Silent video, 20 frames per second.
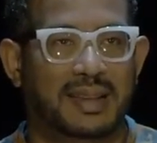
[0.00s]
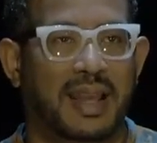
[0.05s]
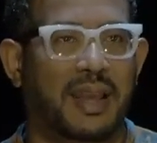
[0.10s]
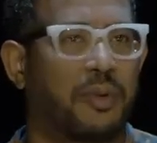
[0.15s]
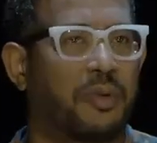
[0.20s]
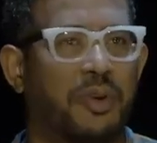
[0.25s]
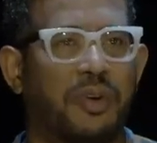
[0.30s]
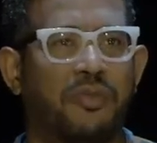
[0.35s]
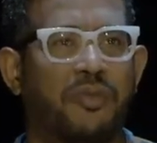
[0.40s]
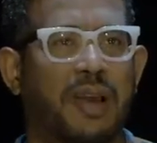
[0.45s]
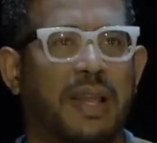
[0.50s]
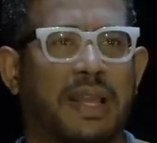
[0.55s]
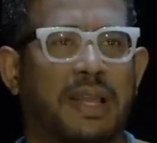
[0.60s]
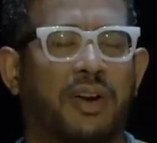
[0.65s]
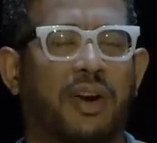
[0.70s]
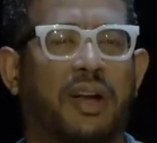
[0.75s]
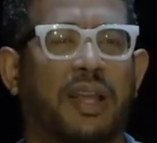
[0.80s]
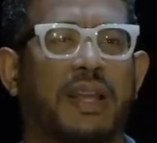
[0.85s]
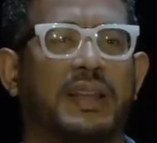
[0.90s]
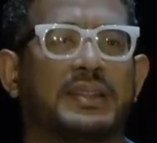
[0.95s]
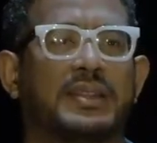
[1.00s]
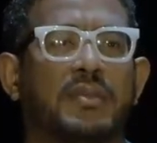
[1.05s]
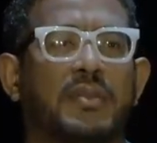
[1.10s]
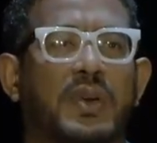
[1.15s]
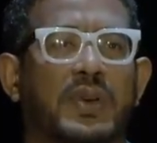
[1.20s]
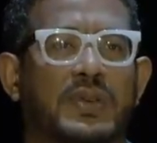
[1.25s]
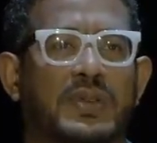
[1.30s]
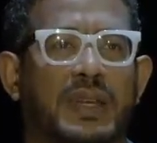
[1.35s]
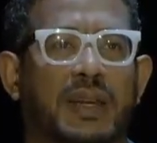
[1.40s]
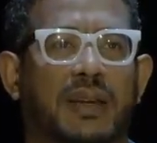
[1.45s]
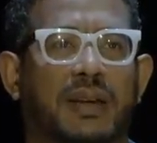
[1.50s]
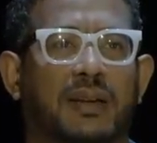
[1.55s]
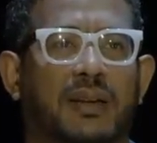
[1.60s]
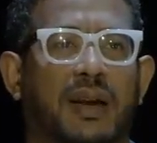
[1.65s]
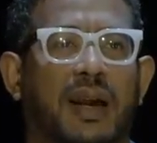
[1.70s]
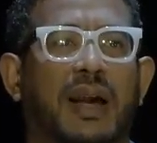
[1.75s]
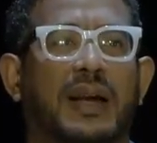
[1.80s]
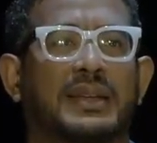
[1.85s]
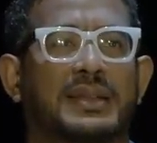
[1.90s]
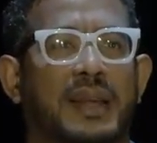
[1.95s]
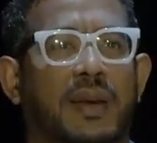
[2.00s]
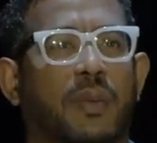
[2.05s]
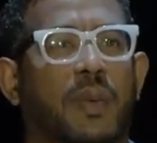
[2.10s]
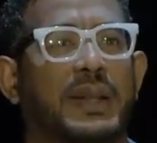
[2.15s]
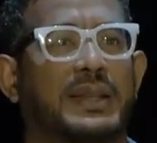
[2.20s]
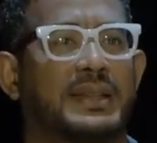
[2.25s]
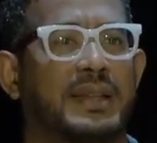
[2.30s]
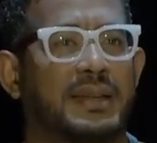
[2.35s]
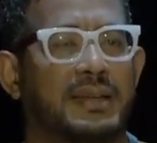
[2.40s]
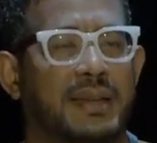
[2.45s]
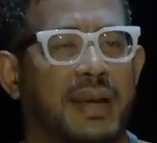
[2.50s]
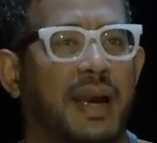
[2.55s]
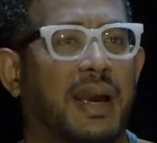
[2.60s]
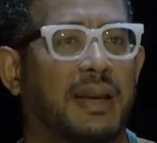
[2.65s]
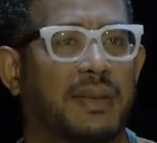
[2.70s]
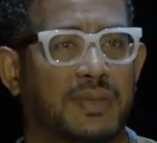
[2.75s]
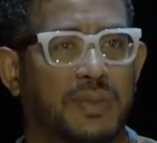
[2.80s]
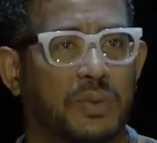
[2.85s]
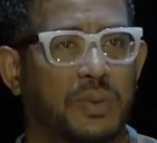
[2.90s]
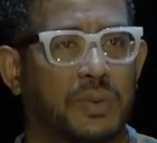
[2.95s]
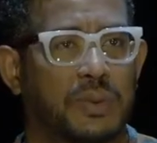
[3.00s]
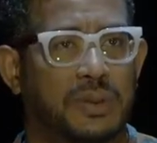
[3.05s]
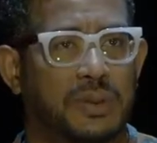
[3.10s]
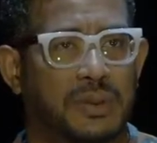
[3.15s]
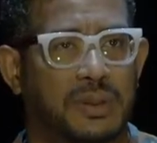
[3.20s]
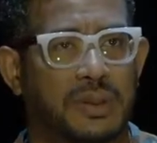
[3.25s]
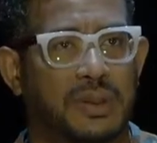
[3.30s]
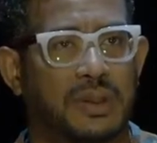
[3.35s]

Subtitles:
I only really got into music as I went into high school.